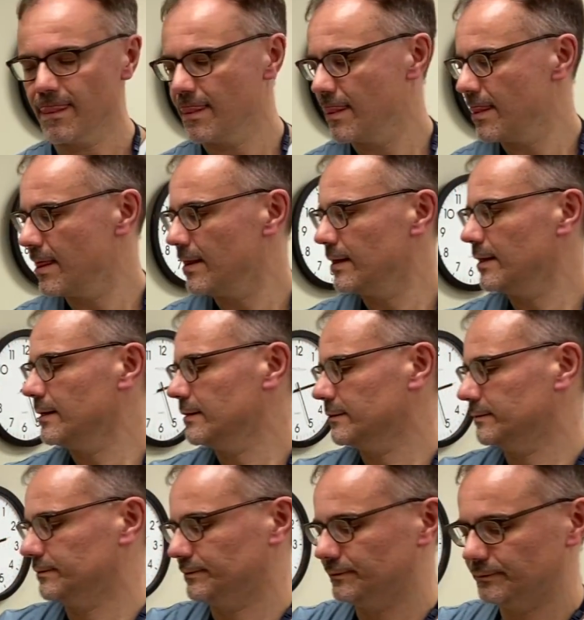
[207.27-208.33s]

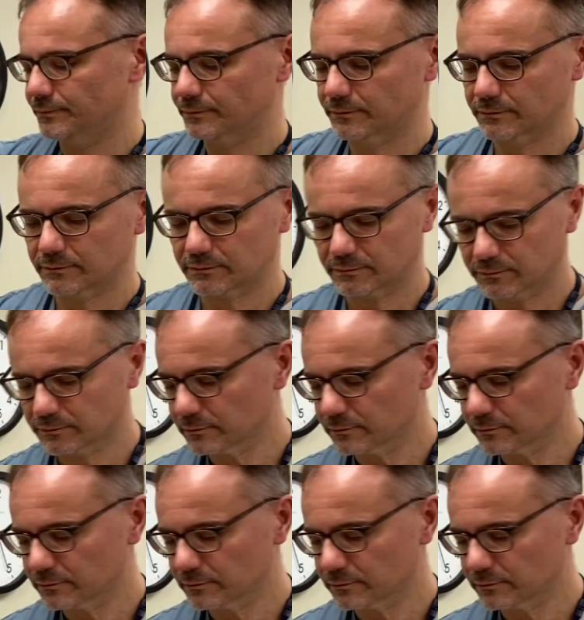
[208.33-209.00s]
(no one is talking)